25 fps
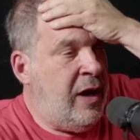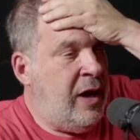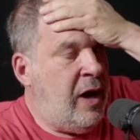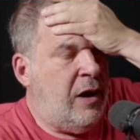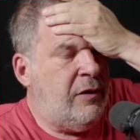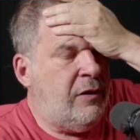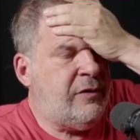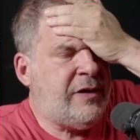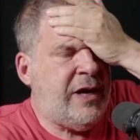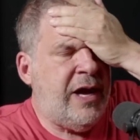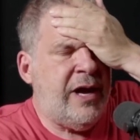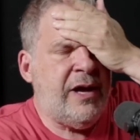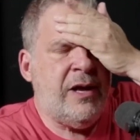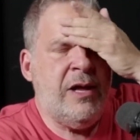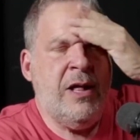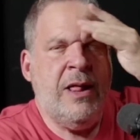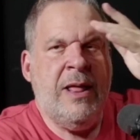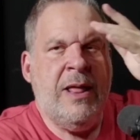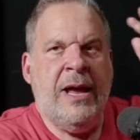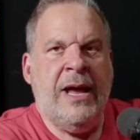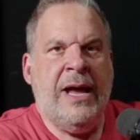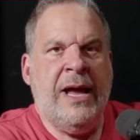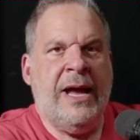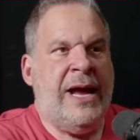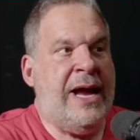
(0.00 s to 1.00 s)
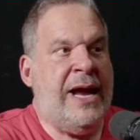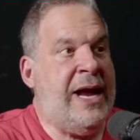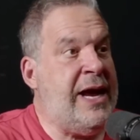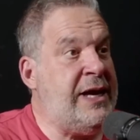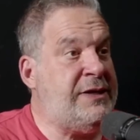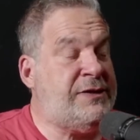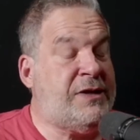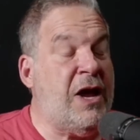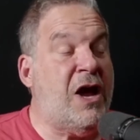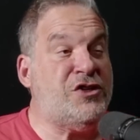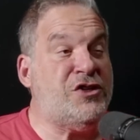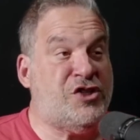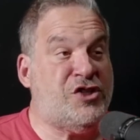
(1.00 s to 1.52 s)
Okay. He
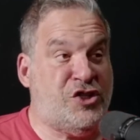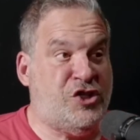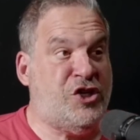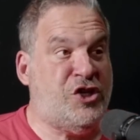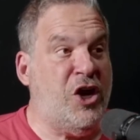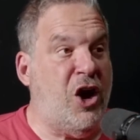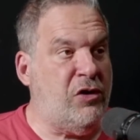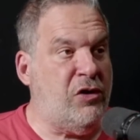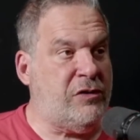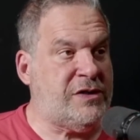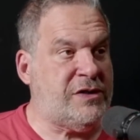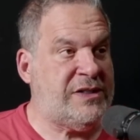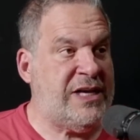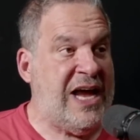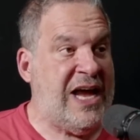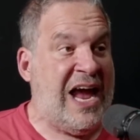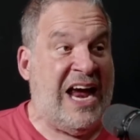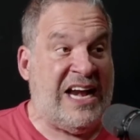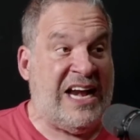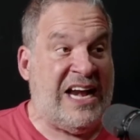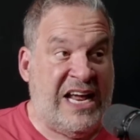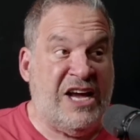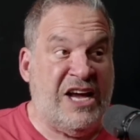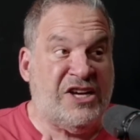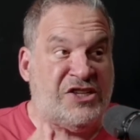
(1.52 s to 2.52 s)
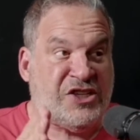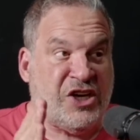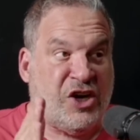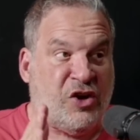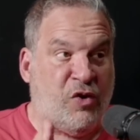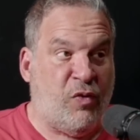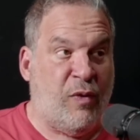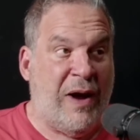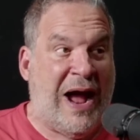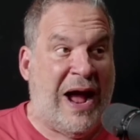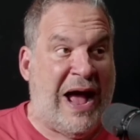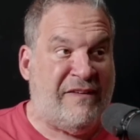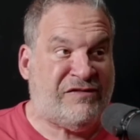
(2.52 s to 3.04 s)
does jokes, and he is a
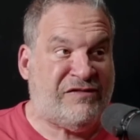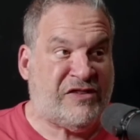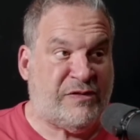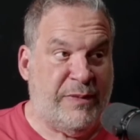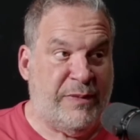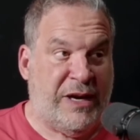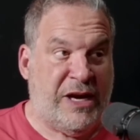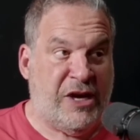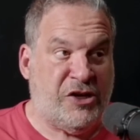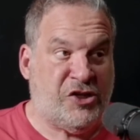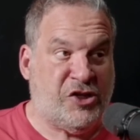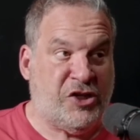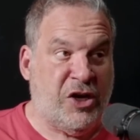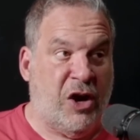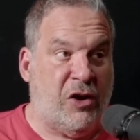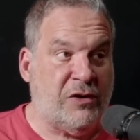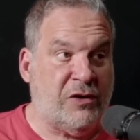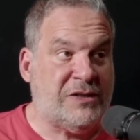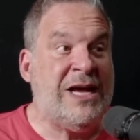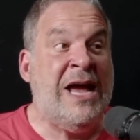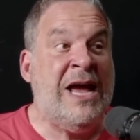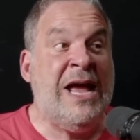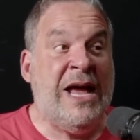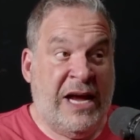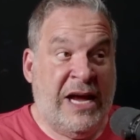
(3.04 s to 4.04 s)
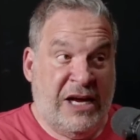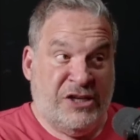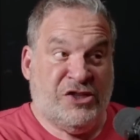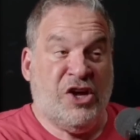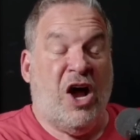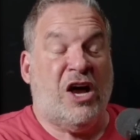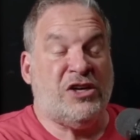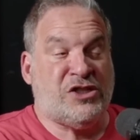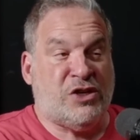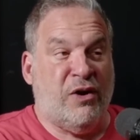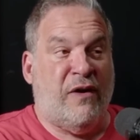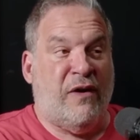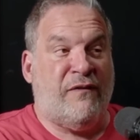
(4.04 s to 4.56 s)
craftsman at jokes. He's
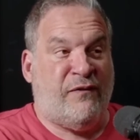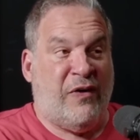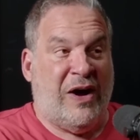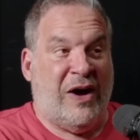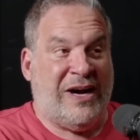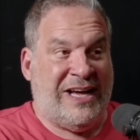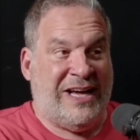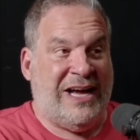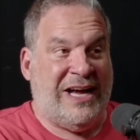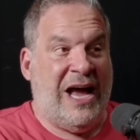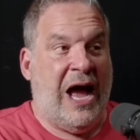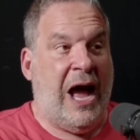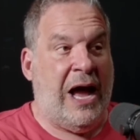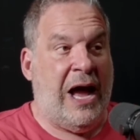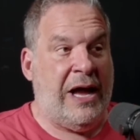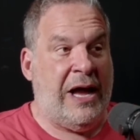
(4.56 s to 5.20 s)
also a funny guy.